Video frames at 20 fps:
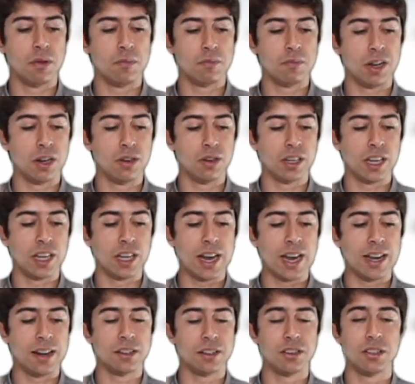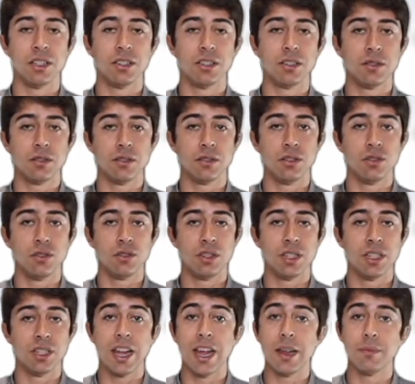By looking at it, the
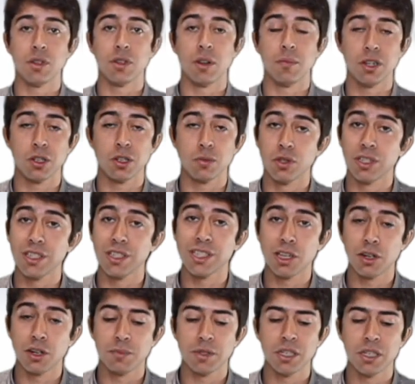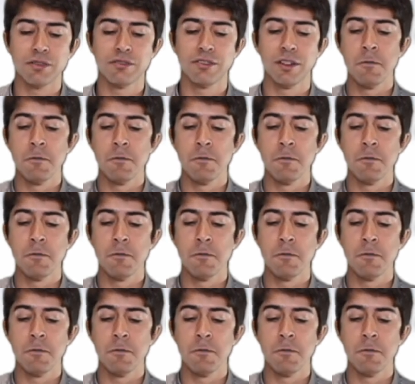names are much more descriptive.